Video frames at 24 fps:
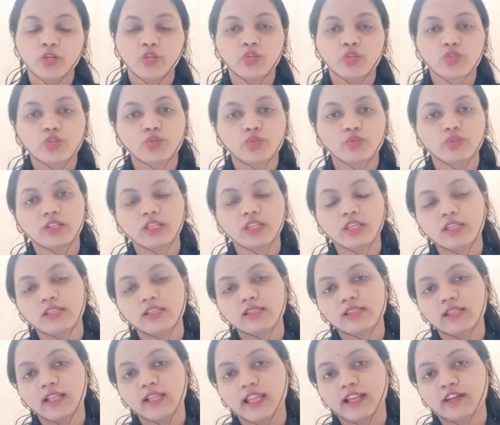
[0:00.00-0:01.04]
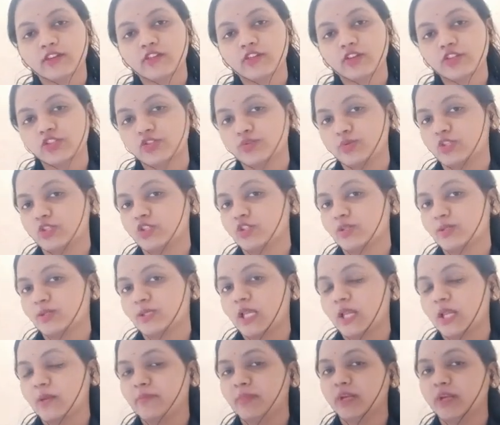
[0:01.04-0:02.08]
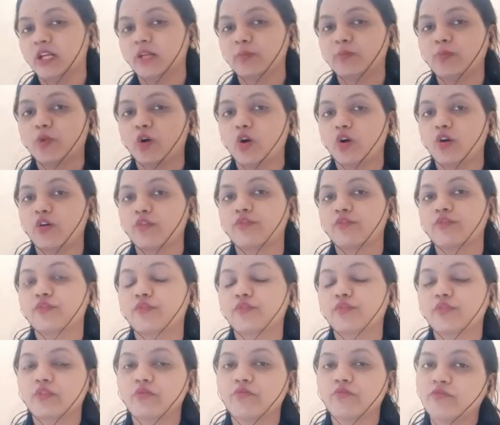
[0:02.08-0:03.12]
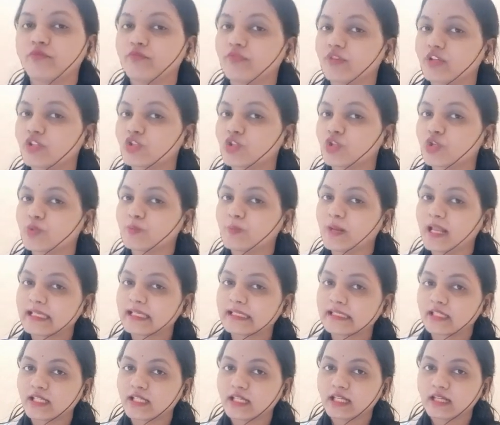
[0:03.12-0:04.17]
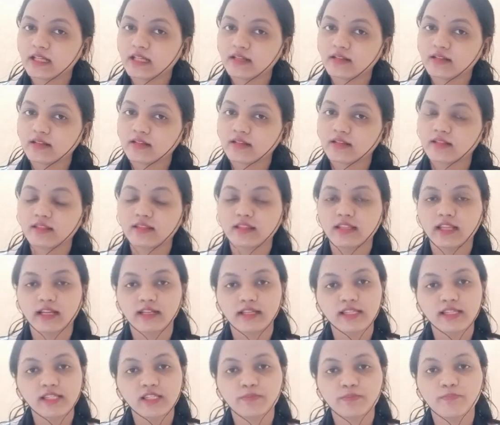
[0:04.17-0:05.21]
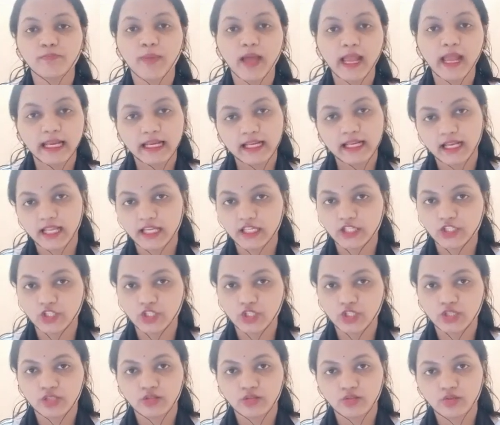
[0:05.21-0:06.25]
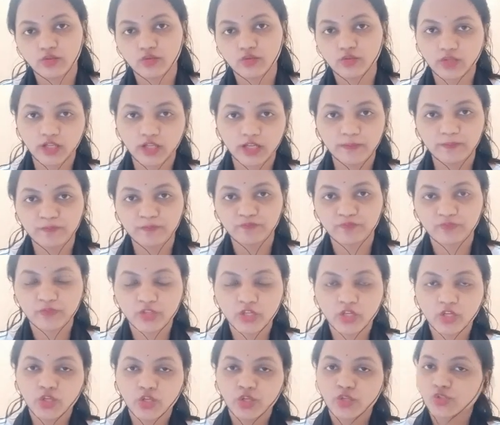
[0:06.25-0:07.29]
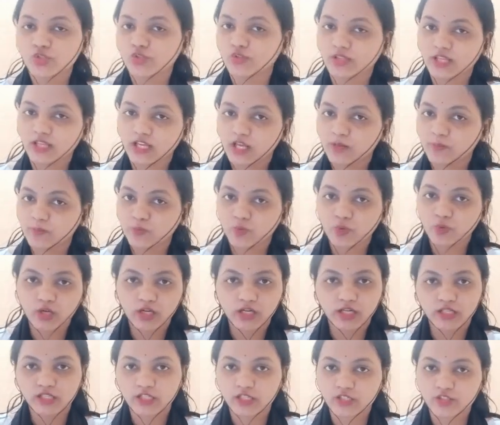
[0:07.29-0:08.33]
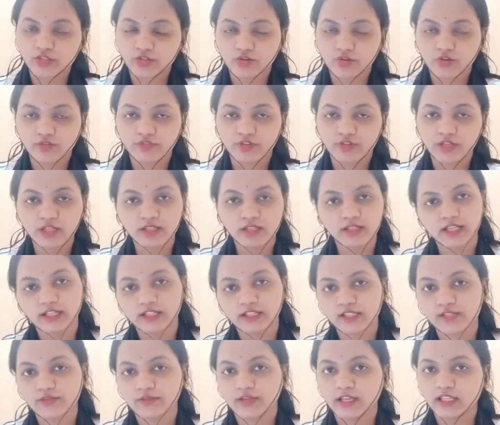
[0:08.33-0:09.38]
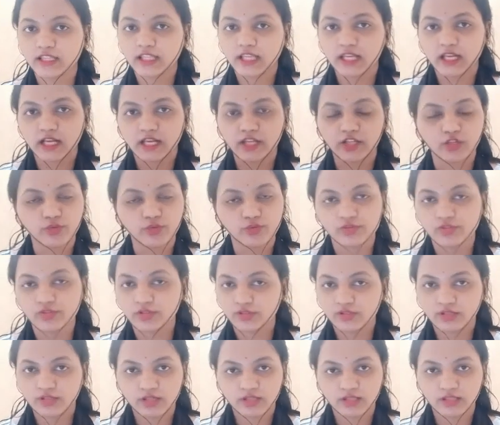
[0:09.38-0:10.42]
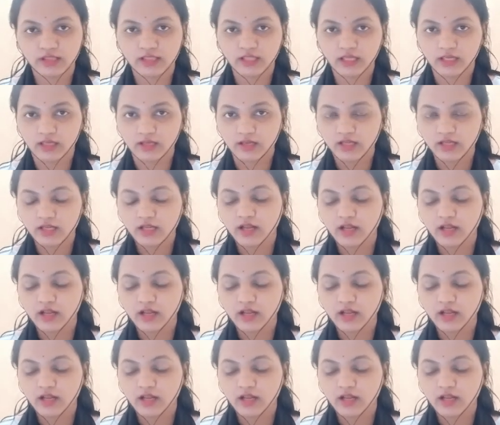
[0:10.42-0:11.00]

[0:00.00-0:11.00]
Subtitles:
So these electric switches are made up of which plastic? That is Bacalite. Okay. So they are poor conductor of heat, that is why they are used there.